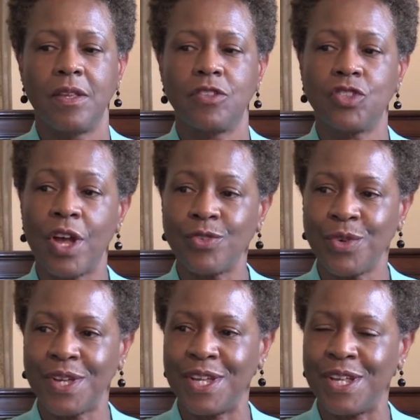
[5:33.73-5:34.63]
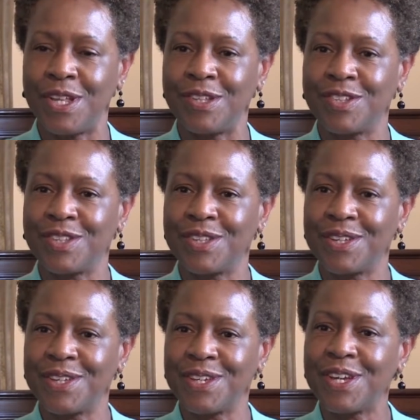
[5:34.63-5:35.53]
Saundra is
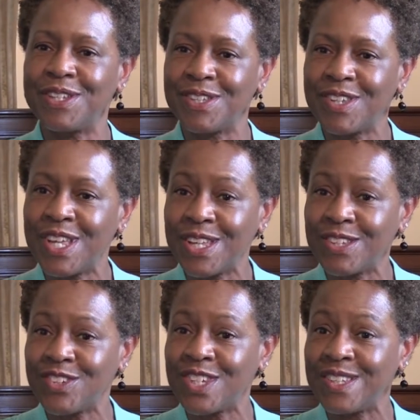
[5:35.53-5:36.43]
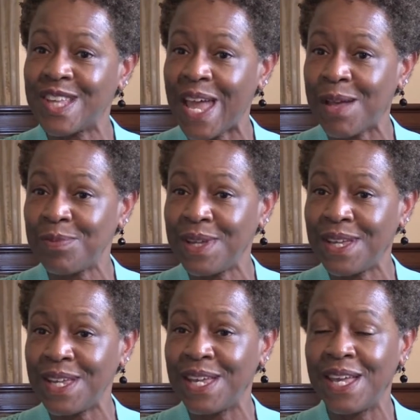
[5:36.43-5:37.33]
content, she's
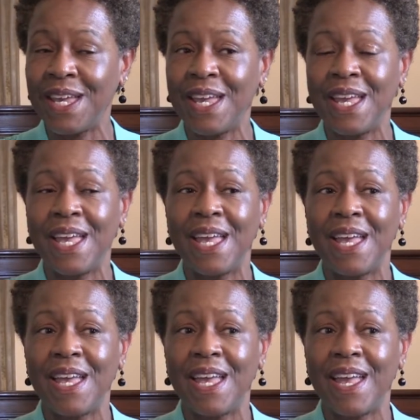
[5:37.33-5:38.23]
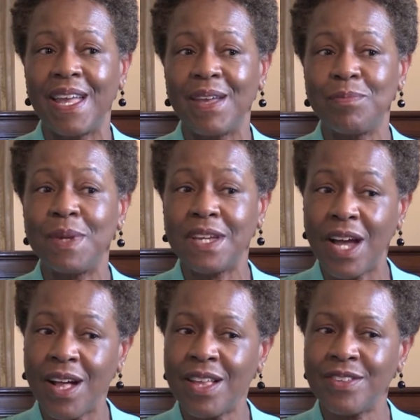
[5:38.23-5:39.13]
happy
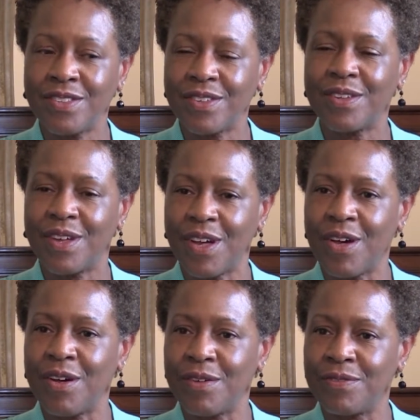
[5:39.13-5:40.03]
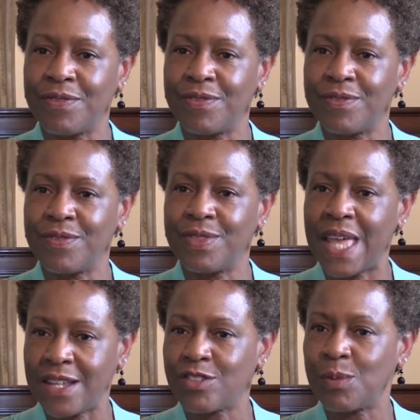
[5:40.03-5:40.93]
because of
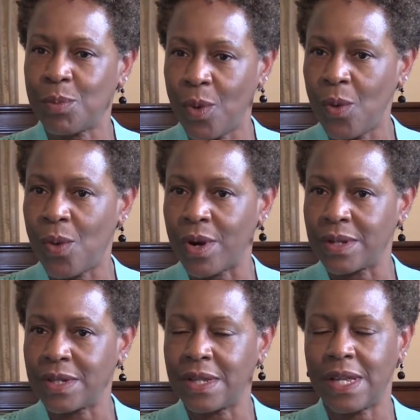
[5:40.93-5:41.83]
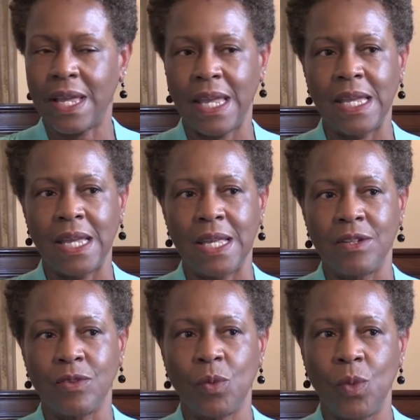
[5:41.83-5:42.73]
that support.
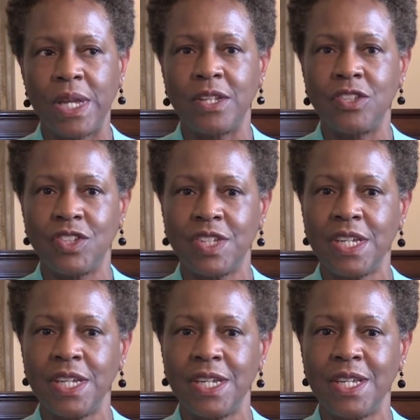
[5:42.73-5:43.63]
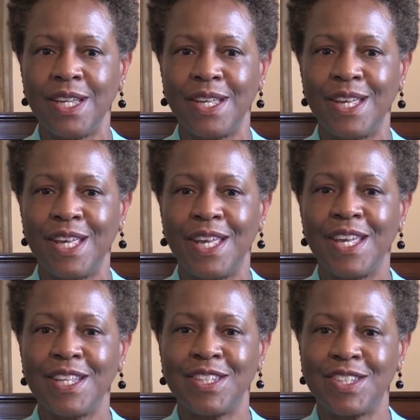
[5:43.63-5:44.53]
And when she
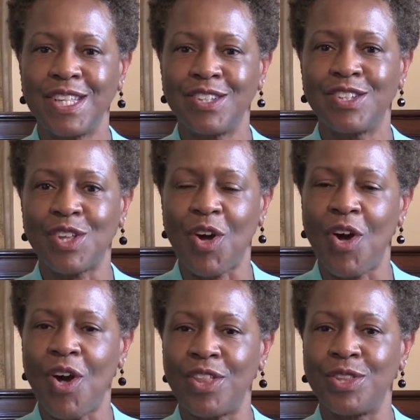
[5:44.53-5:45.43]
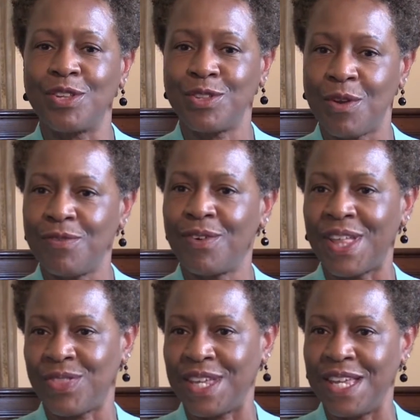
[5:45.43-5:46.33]
sits on the sofa
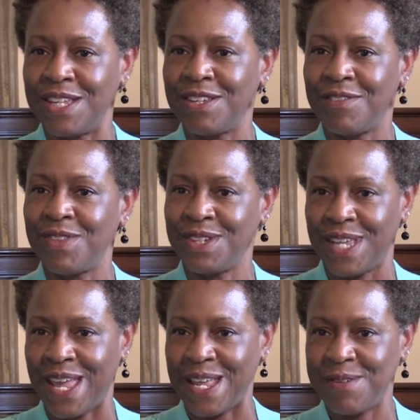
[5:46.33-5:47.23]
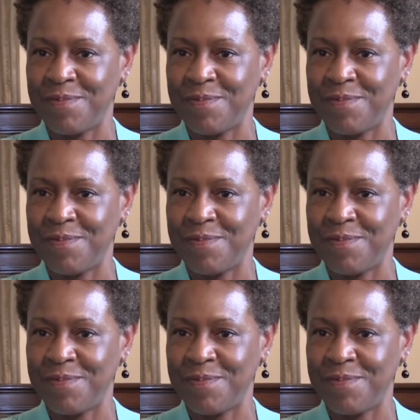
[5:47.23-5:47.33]
at the end of the day